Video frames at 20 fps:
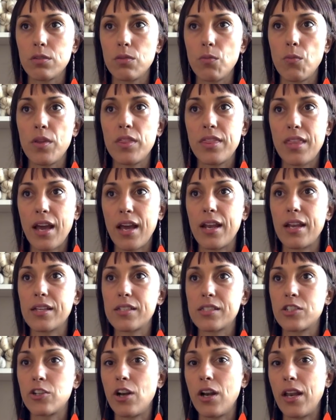with that
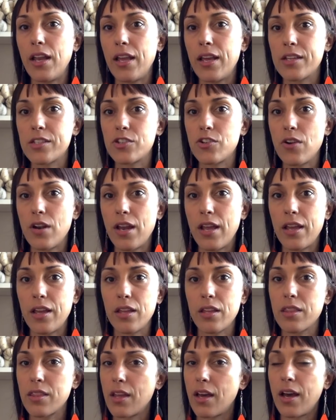extra
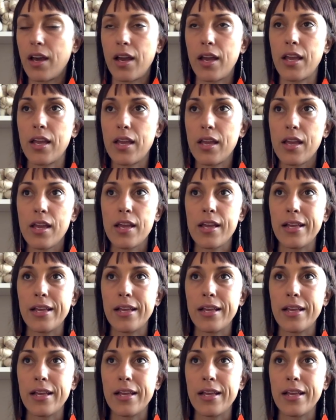length, I